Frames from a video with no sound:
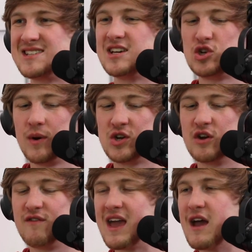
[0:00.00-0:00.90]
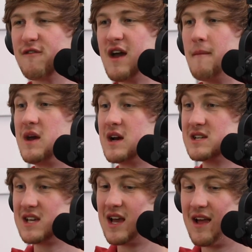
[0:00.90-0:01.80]
the situation of if,
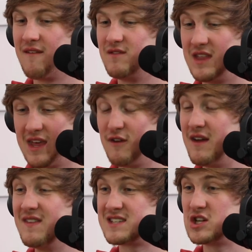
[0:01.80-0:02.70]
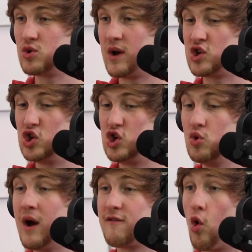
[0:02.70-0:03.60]
because if in this situation
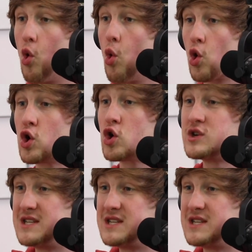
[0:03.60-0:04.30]
you have ordered